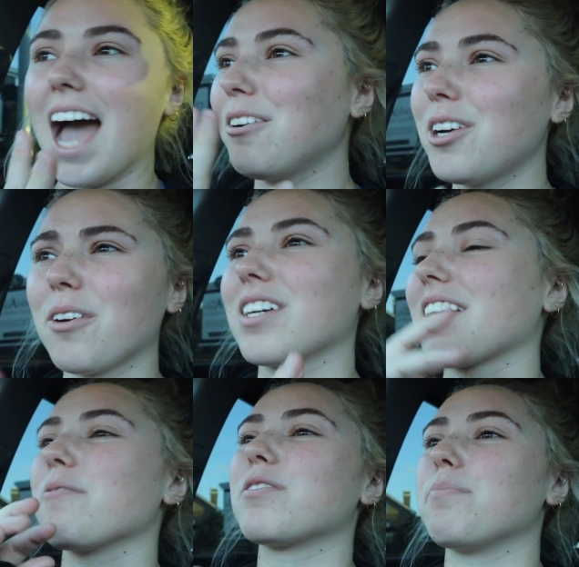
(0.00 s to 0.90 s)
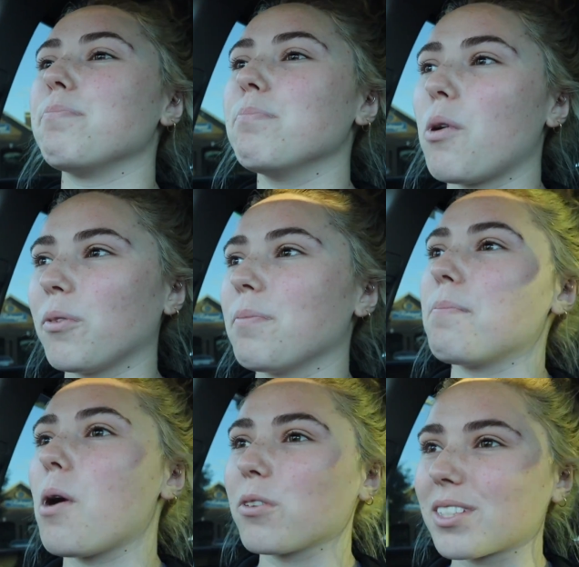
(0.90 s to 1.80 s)
I don't know because I was mo
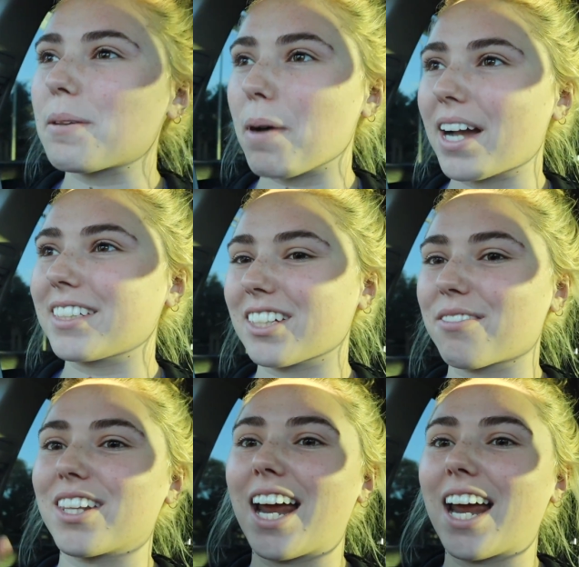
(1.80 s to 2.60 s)
mostly buying stuff that